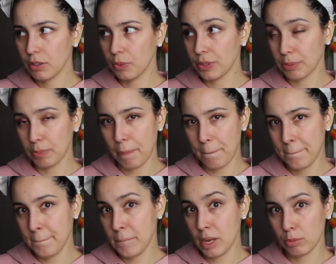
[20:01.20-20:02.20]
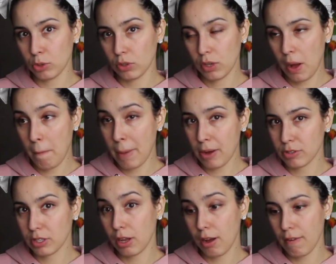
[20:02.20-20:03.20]
With minimal
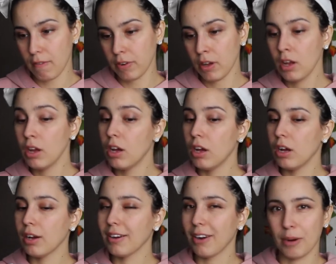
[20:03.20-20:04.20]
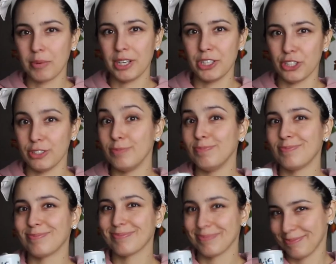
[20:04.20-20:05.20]
amounts of carbonation.
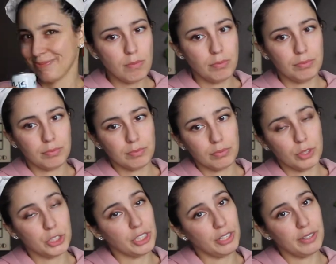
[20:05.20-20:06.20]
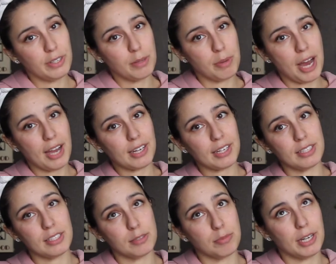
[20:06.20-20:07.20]
What you're hearing in the back
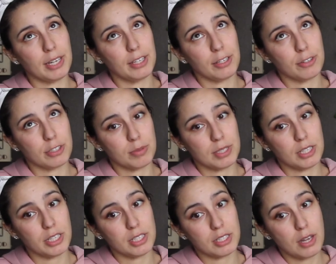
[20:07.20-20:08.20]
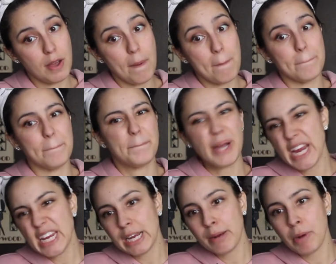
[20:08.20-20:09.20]
is my Christmas lights
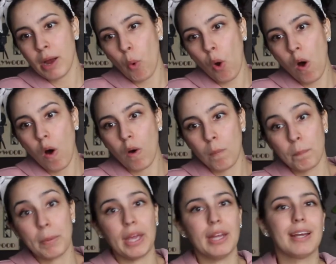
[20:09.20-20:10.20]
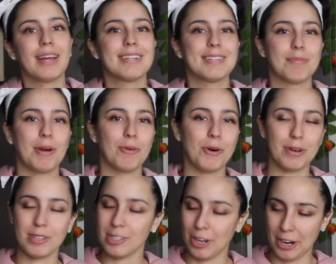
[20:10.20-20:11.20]
banging my wall. Banging against my
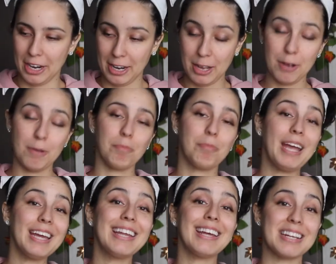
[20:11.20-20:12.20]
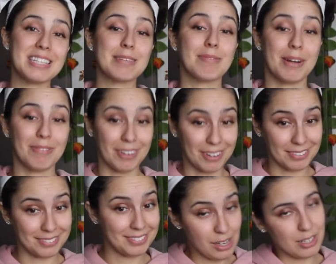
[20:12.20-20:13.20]
wall, sorry. Banging against my wall,
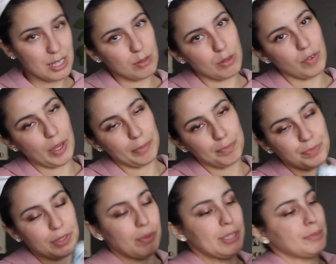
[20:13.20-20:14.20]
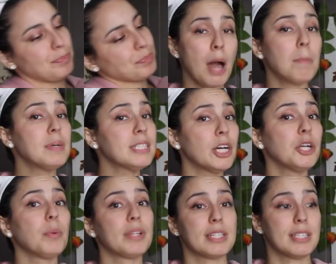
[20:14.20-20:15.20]
because I live over there. Anyways, I'm gonna tell
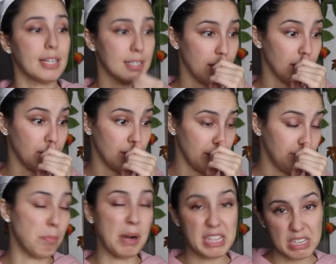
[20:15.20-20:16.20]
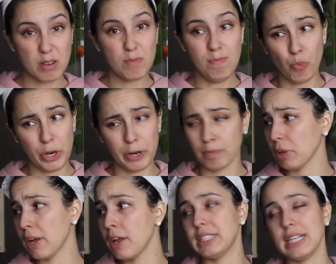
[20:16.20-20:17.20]
you what this tastes like, okay? It might sound weird,
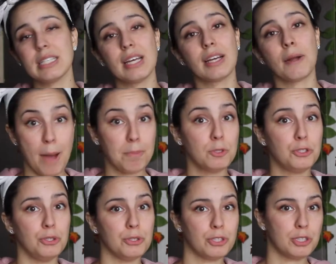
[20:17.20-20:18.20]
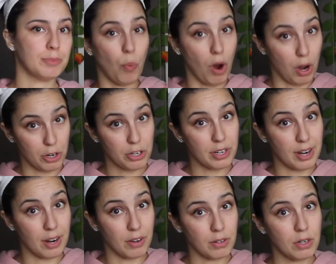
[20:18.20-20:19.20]
but it tastes like apple juice, watered
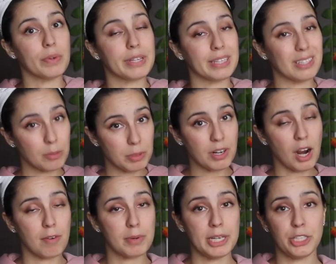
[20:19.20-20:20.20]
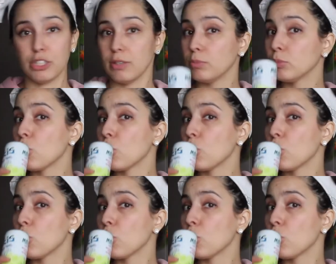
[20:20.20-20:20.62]
down with a little bit of carbonation.